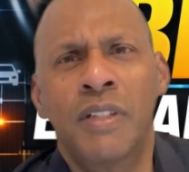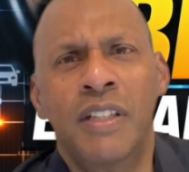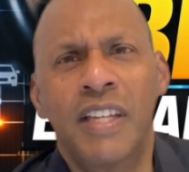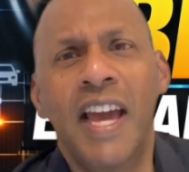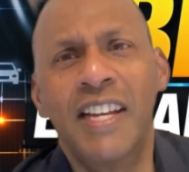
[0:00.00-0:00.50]

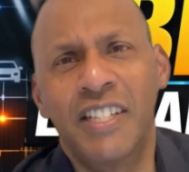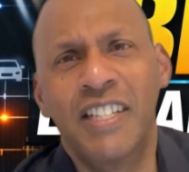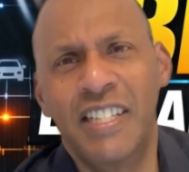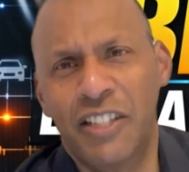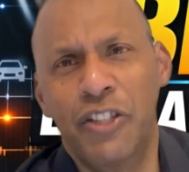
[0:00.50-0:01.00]
the engine
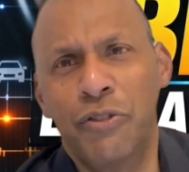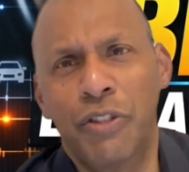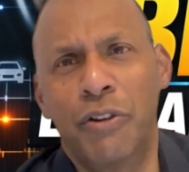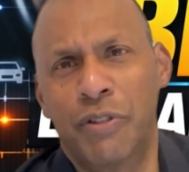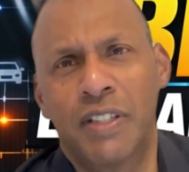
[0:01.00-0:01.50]
ECU
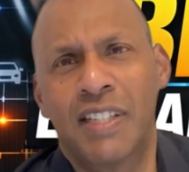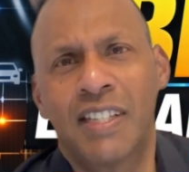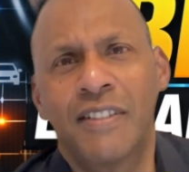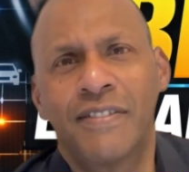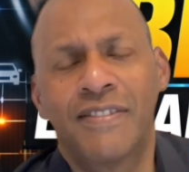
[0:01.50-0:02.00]
noticed.
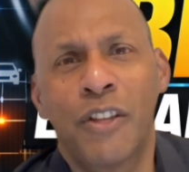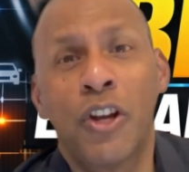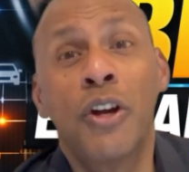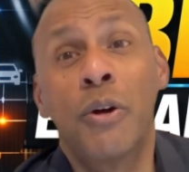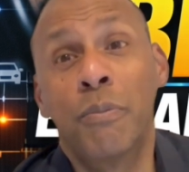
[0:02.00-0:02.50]

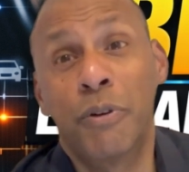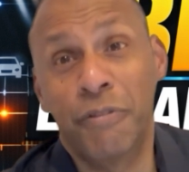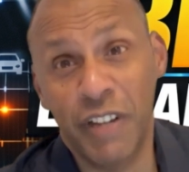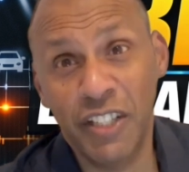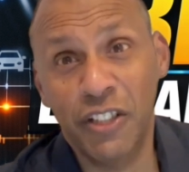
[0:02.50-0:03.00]

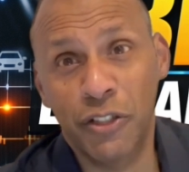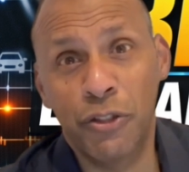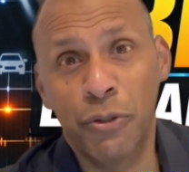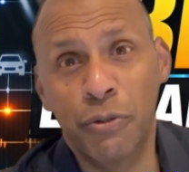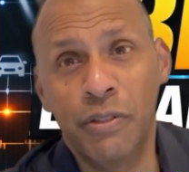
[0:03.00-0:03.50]
Professional
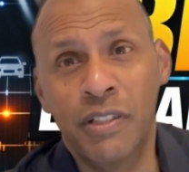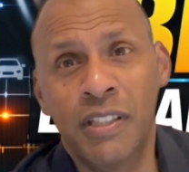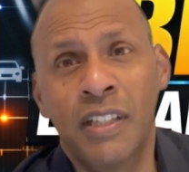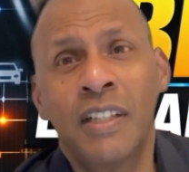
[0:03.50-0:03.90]
tools